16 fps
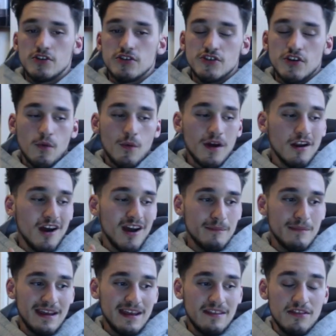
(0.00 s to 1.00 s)
So when
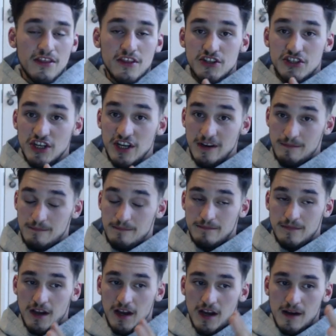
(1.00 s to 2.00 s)
I'm in the
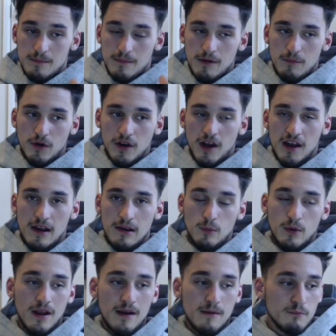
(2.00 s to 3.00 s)
gym, when
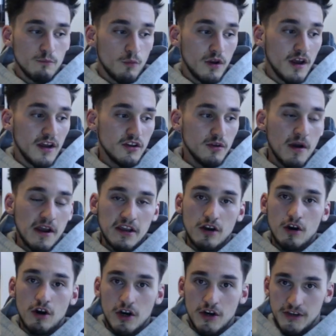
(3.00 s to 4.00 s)
I do my
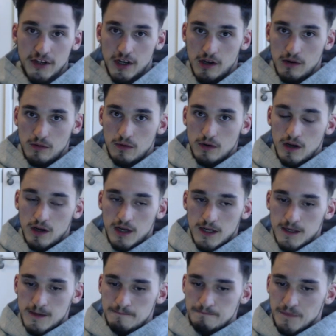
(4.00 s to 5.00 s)
cardio,
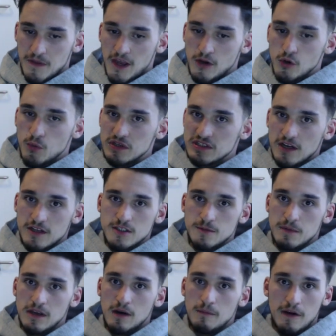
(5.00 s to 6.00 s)
I always like
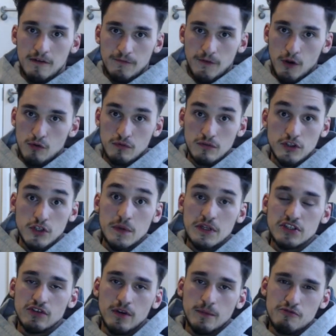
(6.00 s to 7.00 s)
to be on my phone
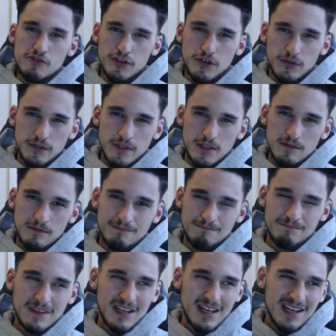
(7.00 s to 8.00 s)
doing something productive.
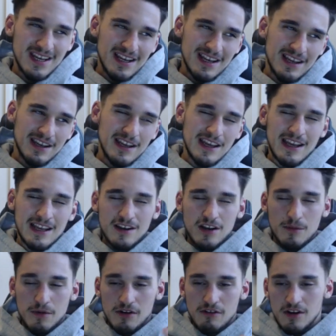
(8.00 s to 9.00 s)
It can
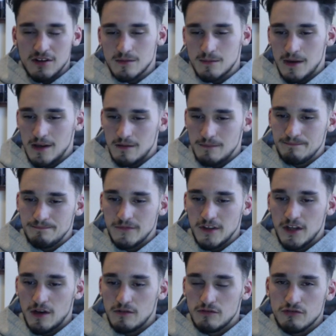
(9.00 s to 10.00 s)
come across a bit,
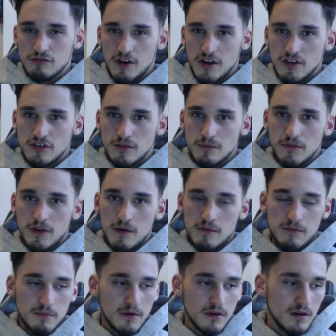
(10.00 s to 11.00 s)
strange
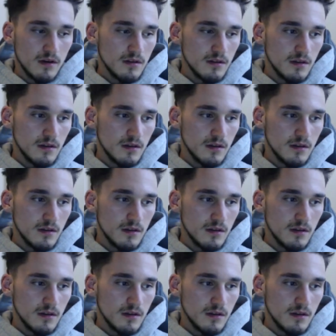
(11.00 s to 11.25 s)
sometimes, but